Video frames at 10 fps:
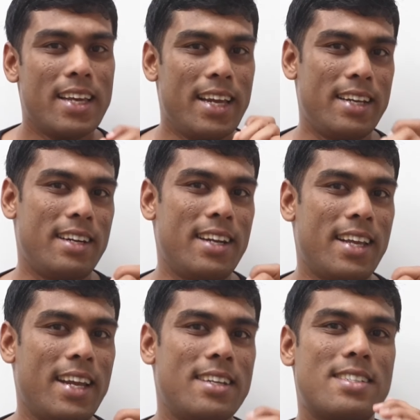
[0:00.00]
It
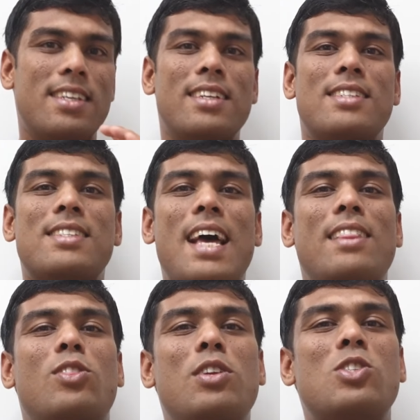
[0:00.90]
indicates sin
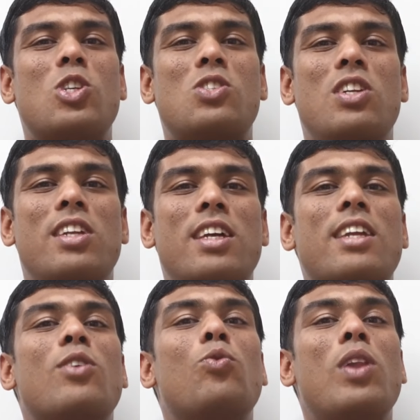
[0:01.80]
360 degree
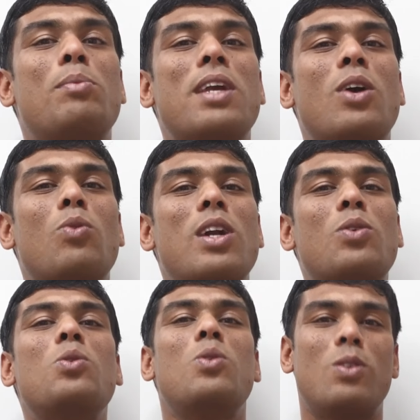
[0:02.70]
will be equal to
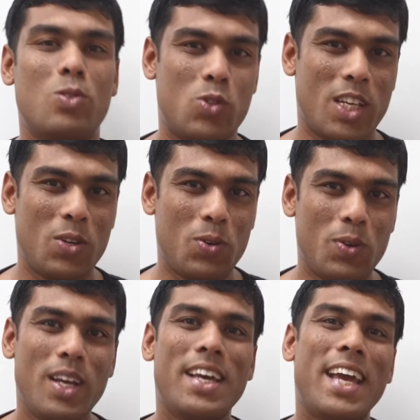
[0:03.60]

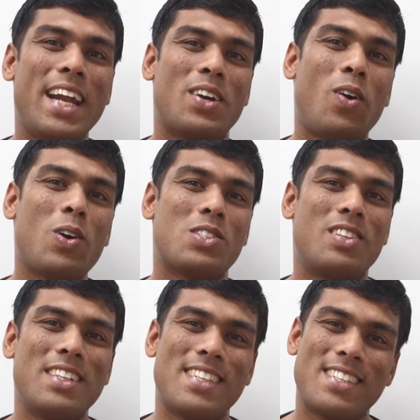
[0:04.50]
0 and cos
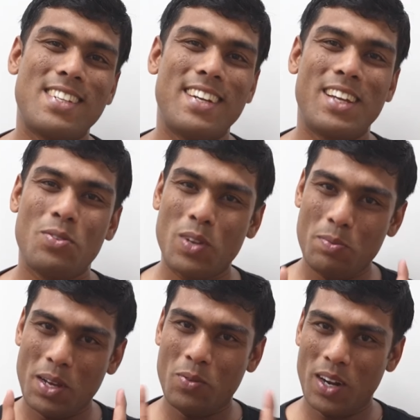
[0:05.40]
360 degree will
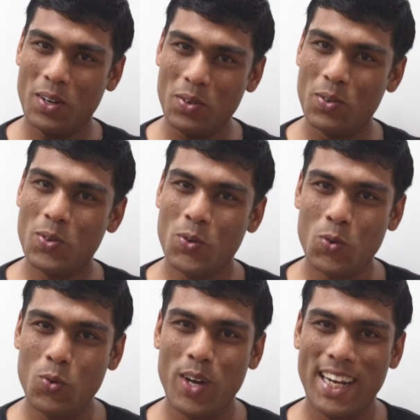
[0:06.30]
be equal to
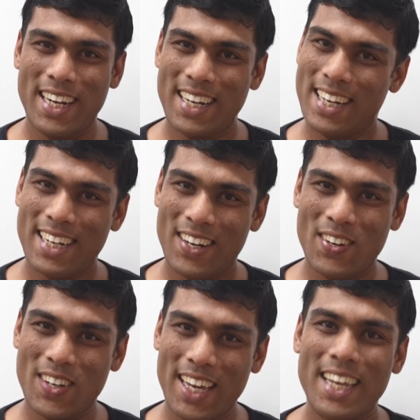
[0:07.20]
1.
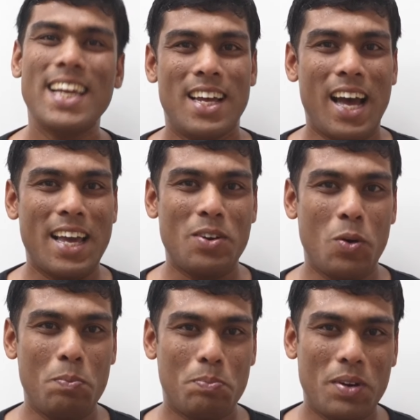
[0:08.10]
Okay, I
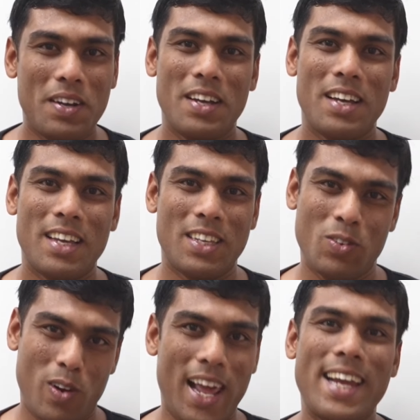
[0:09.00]
hope
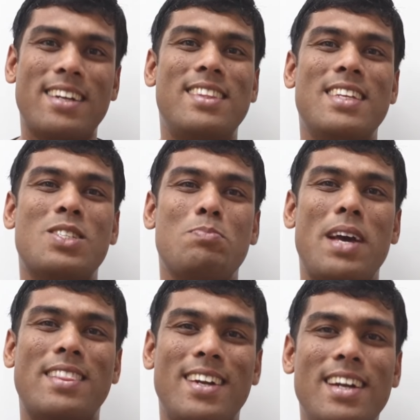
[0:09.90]
you liked this
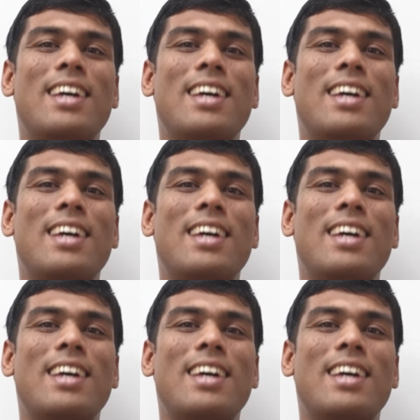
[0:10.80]
method.